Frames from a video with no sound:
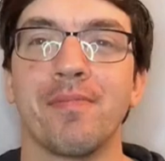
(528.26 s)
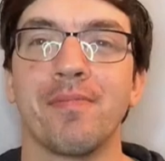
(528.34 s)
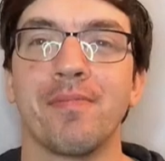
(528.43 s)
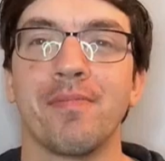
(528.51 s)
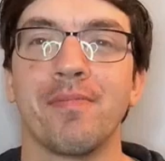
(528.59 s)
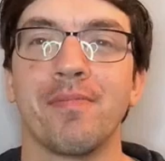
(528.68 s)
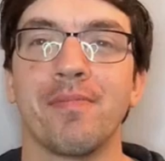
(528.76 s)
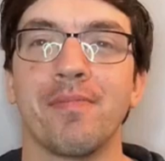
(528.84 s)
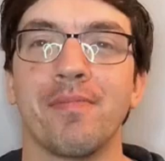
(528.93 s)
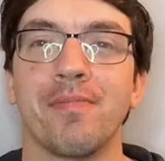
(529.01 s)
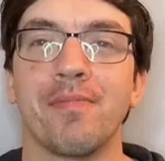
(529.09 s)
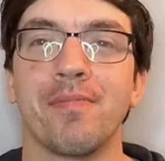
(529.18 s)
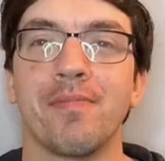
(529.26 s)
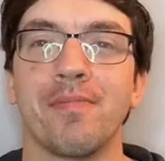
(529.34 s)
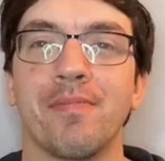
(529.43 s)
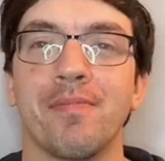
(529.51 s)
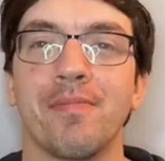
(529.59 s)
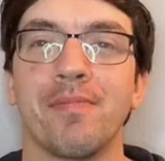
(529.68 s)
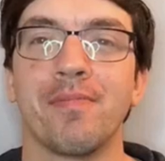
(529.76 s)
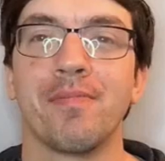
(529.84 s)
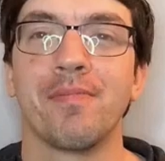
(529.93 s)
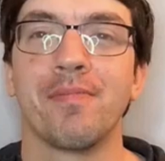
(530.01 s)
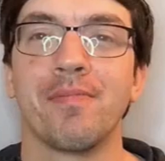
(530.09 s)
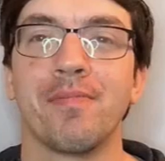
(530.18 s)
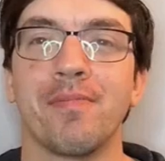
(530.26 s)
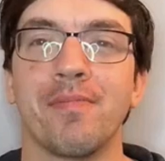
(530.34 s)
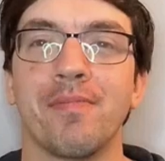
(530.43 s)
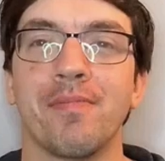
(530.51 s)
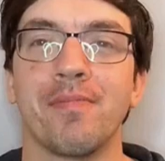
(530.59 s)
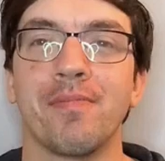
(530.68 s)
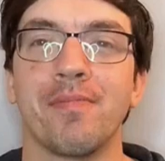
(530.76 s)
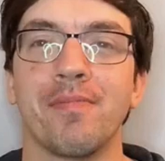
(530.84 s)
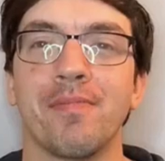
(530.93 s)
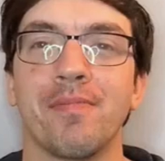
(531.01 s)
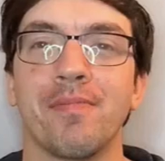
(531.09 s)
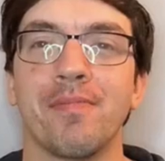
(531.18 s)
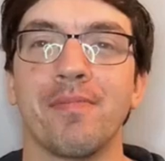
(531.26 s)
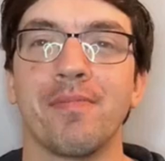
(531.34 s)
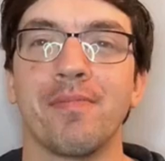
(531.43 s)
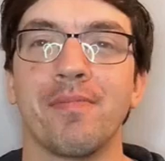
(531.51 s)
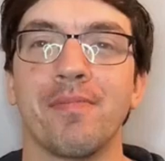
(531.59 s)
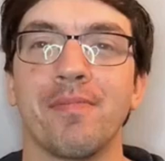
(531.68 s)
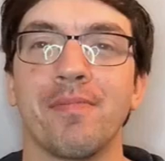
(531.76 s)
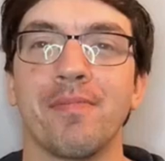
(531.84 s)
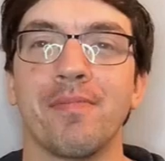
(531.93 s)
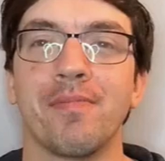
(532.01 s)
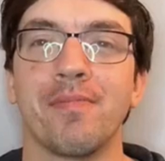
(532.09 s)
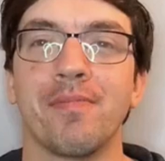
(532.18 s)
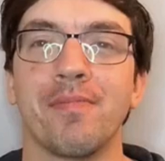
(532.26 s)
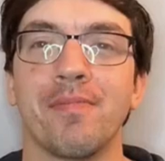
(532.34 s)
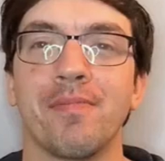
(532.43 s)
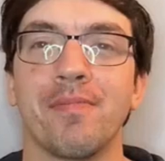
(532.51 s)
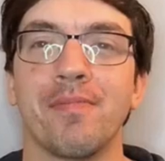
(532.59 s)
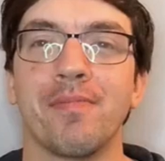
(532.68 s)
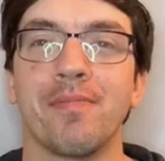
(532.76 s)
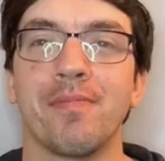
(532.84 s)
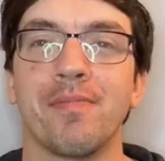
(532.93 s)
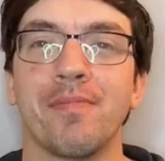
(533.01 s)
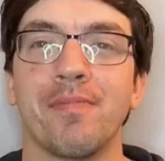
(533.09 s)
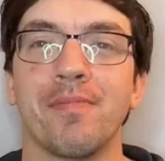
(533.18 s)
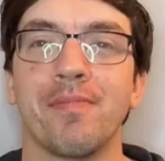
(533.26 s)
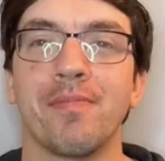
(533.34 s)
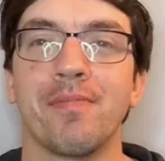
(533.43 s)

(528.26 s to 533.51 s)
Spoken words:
(not speaking)